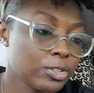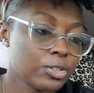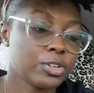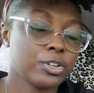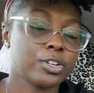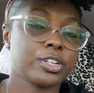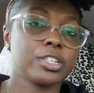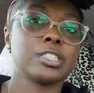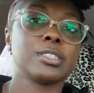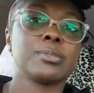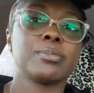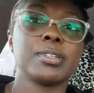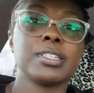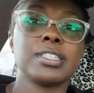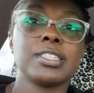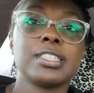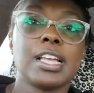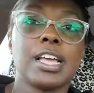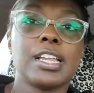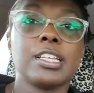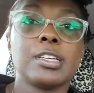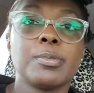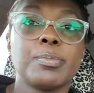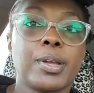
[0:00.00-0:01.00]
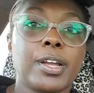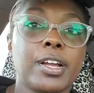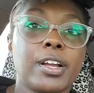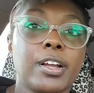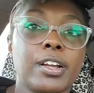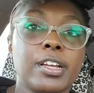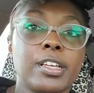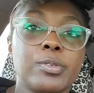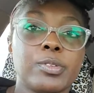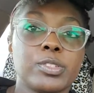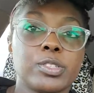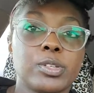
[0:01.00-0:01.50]
Christmas teddy
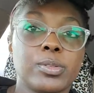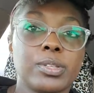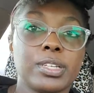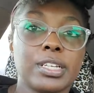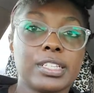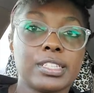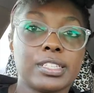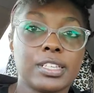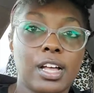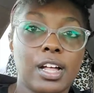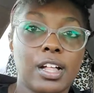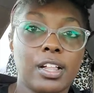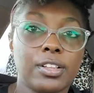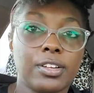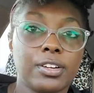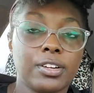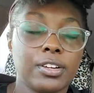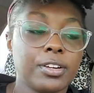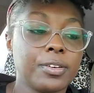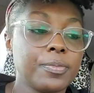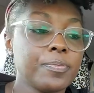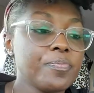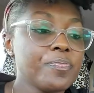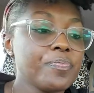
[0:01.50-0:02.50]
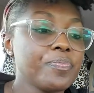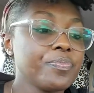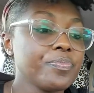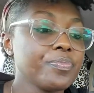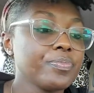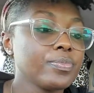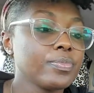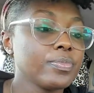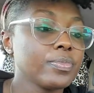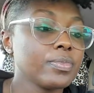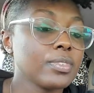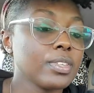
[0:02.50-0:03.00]
bear. He was only a dollar,
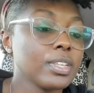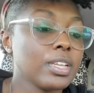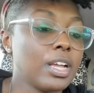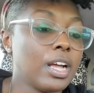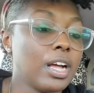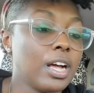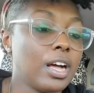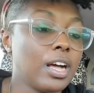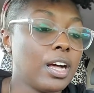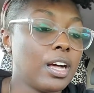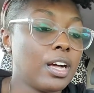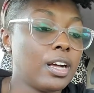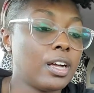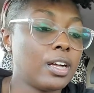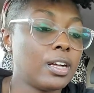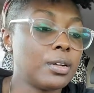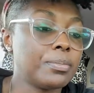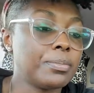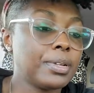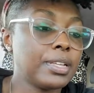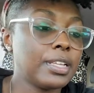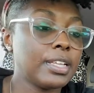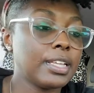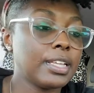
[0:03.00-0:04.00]
um,